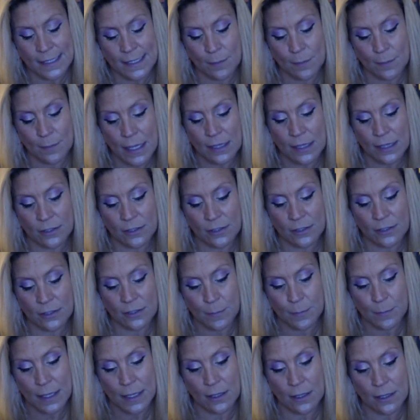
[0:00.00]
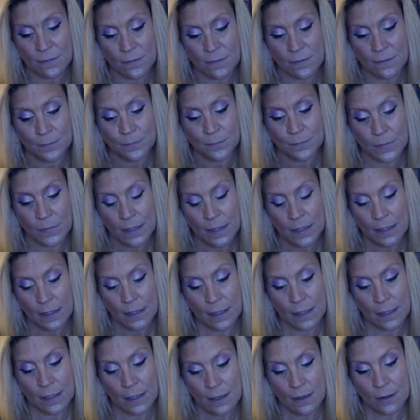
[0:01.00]
male or female,
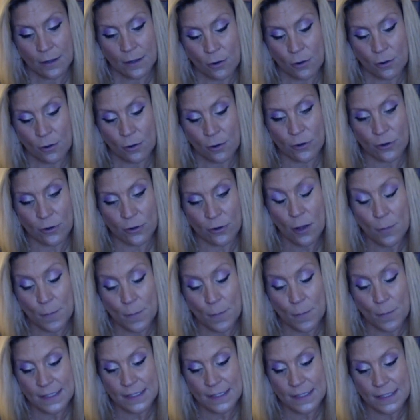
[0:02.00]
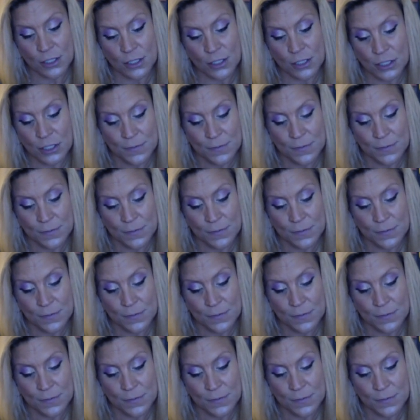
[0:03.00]
overall message